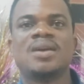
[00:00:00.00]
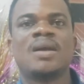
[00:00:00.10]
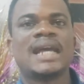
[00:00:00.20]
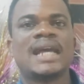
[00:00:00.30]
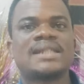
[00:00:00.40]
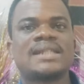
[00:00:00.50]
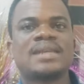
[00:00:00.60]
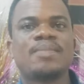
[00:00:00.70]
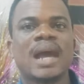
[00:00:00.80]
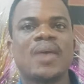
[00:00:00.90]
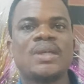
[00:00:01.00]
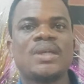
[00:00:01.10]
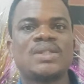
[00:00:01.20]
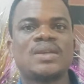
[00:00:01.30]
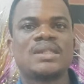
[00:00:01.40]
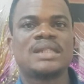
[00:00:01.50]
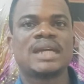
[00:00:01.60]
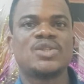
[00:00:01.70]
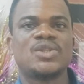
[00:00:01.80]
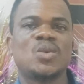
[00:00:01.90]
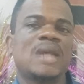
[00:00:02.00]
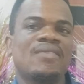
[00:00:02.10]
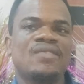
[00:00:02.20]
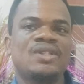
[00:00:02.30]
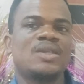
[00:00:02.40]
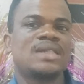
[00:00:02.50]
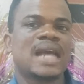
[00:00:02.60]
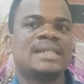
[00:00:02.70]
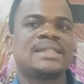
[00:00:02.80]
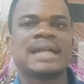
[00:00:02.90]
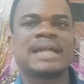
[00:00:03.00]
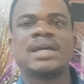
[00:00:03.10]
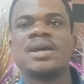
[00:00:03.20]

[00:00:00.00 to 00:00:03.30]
other simpler questions that you would have just answered